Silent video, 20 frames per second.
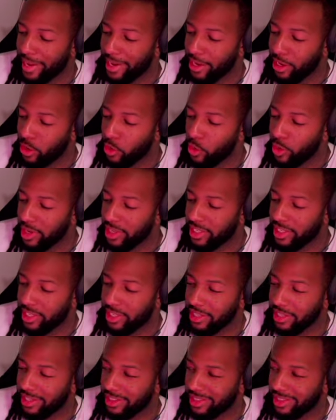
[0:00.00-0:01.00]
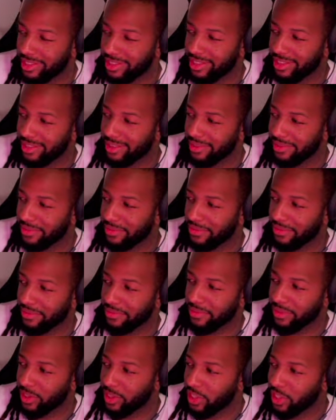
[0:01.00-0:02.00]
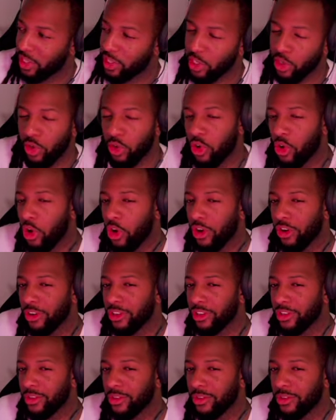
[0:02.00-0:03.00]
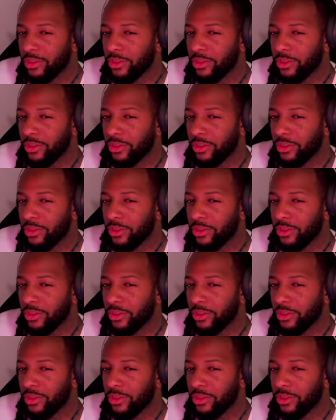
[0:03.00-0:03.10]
the Quincy's still aren't